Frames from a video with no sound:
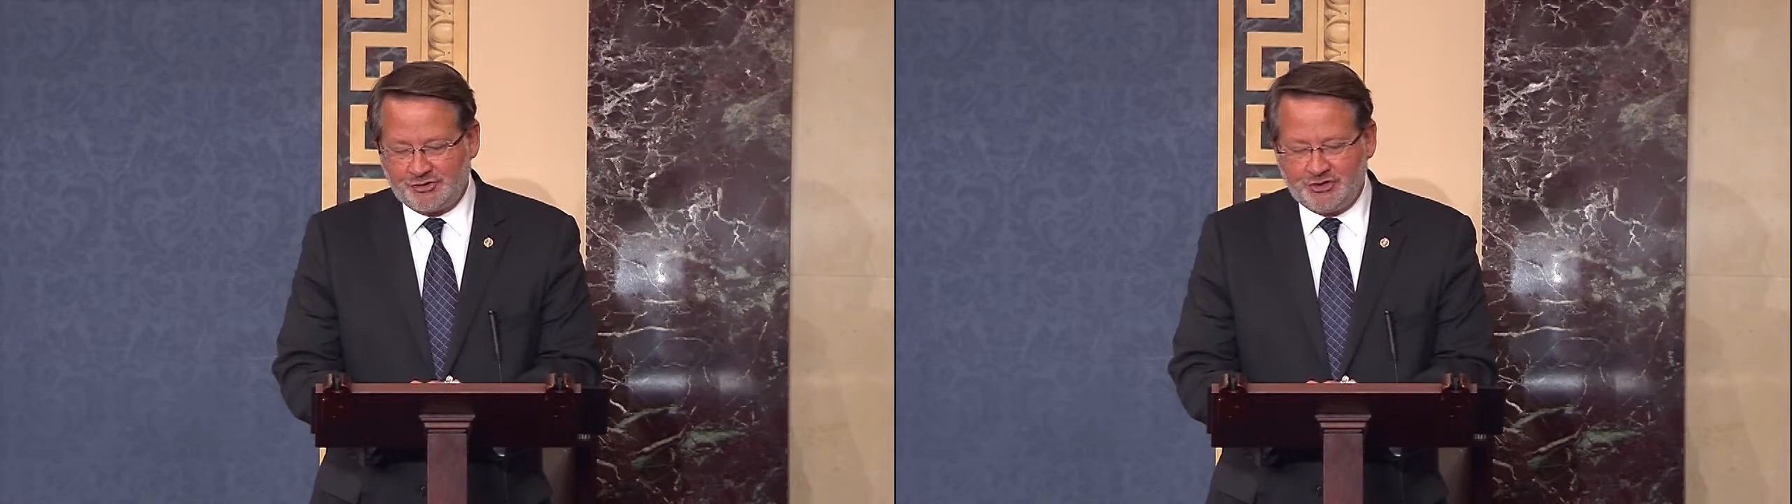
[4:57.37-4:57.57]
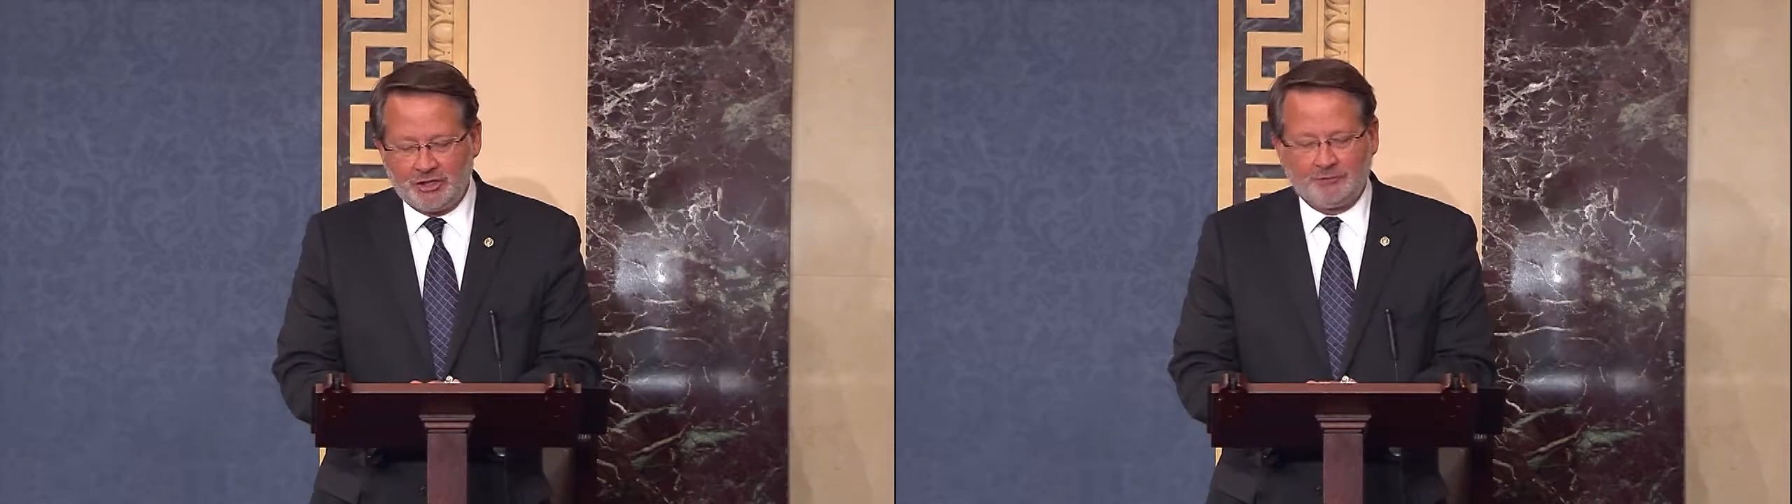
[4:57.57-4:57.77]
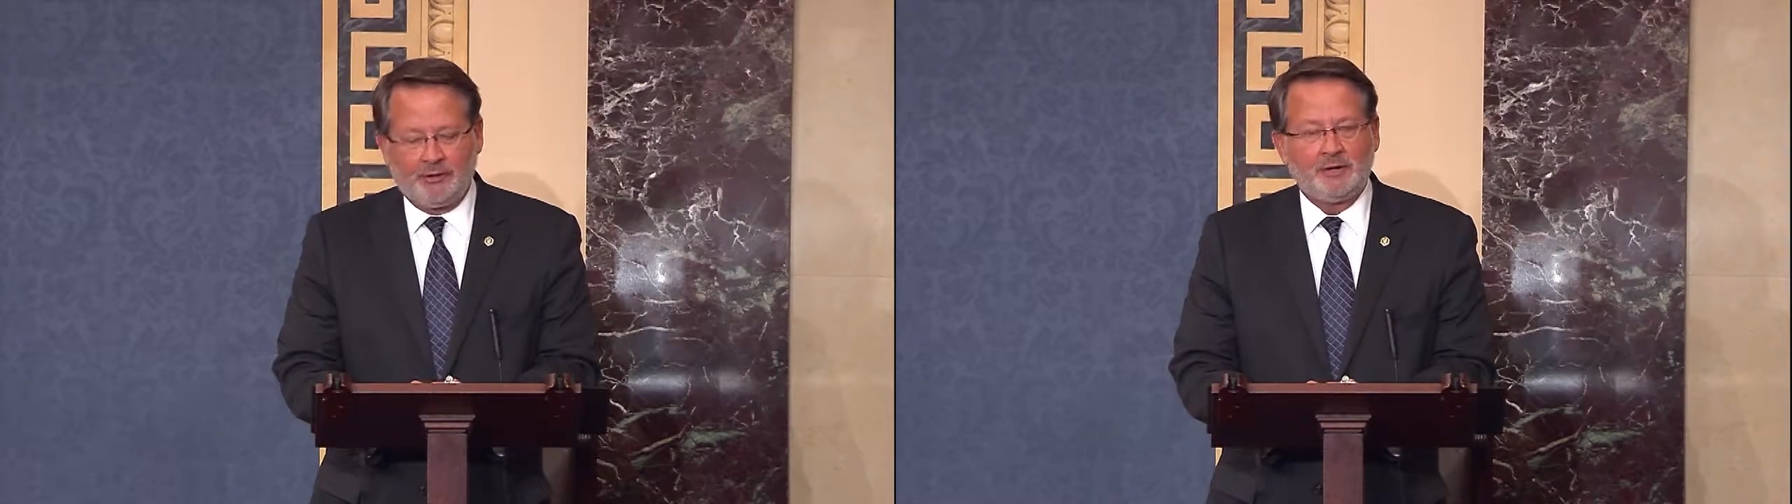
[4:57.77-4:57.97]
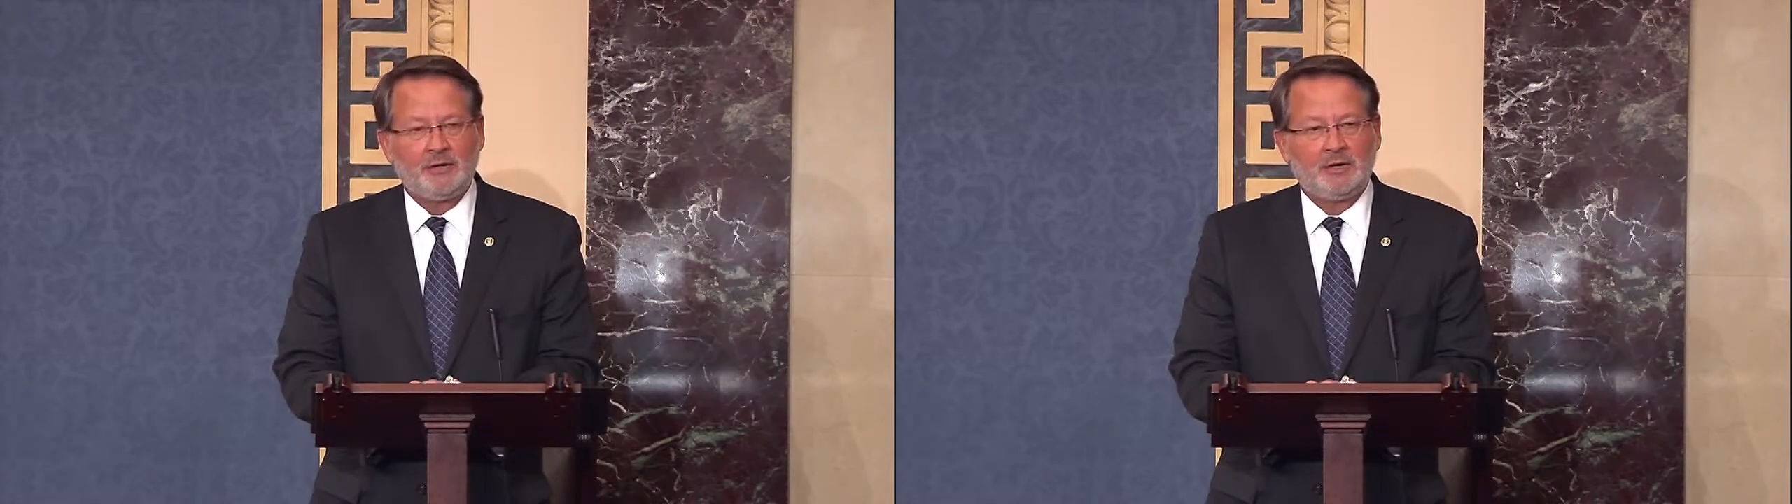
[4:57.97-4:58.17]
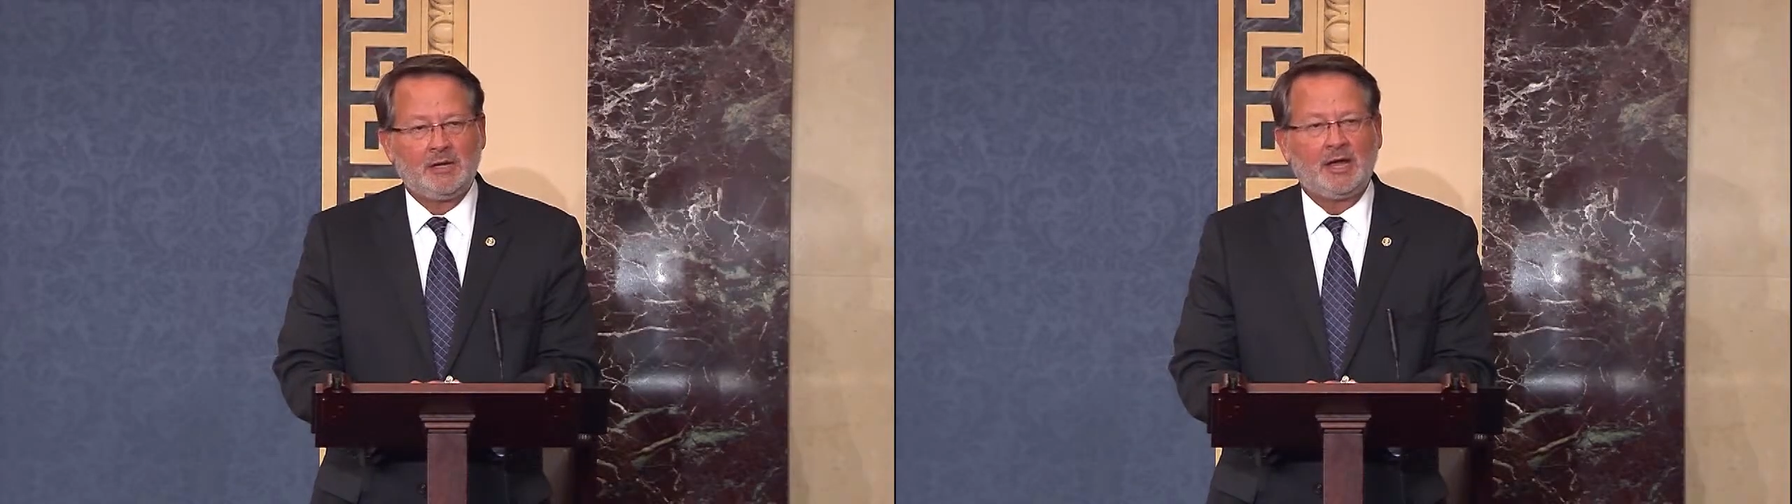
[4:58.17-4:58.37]
children
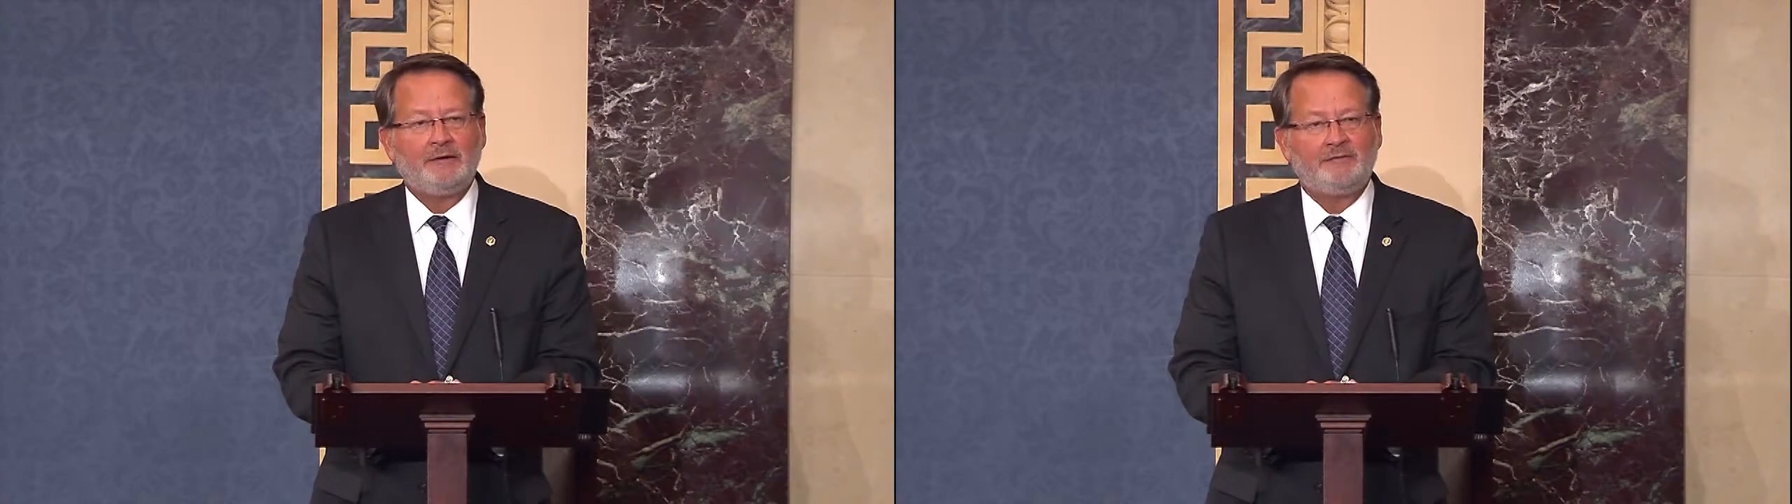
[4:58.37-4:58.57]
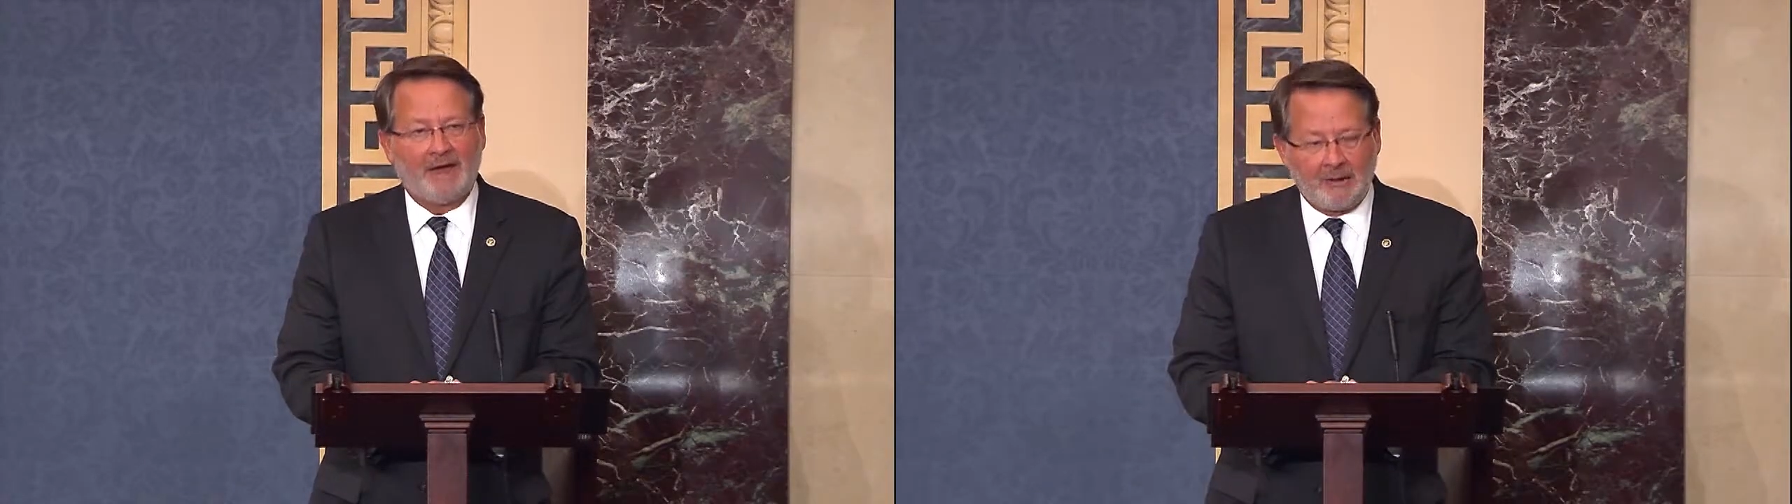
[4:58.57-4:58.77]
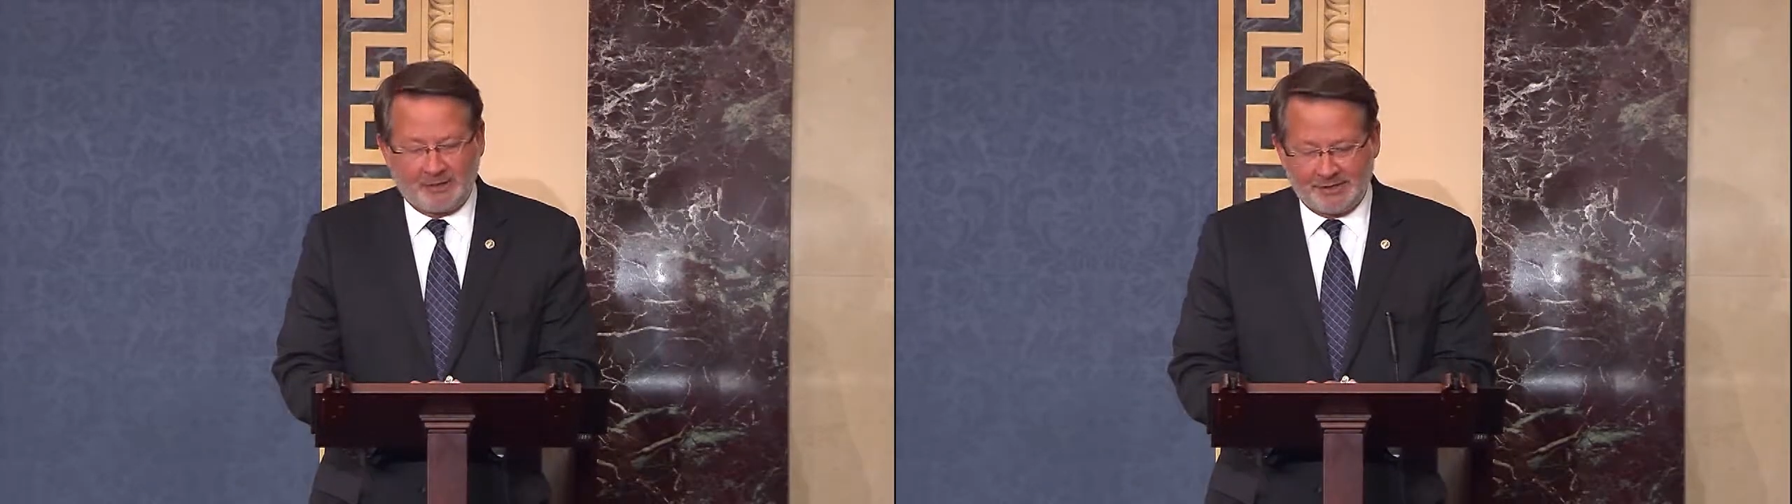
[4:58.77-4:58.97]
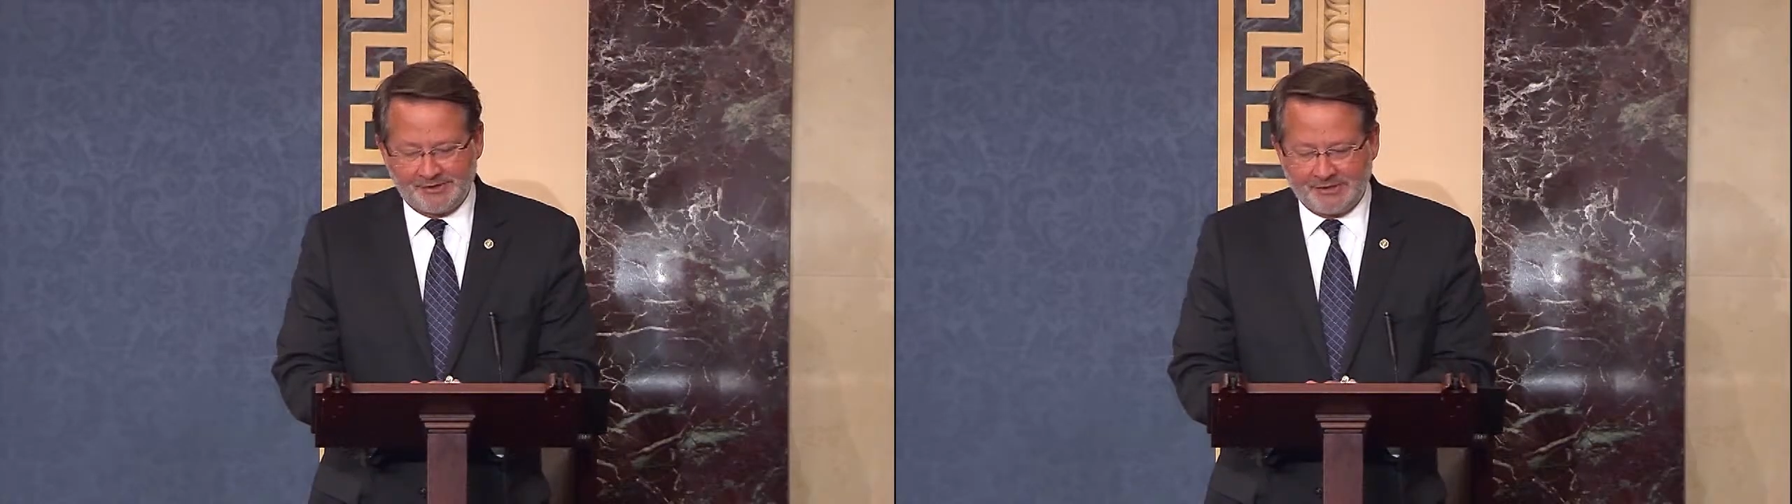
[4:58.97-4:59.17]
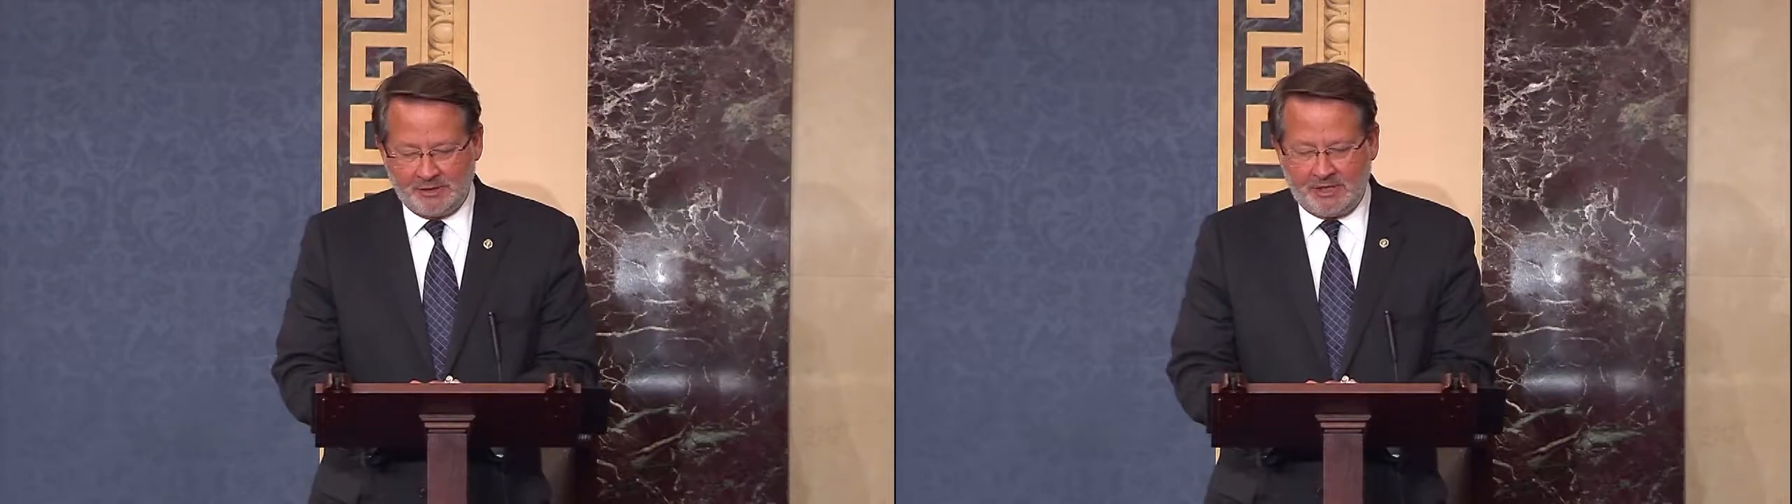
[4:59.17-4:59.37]
and families,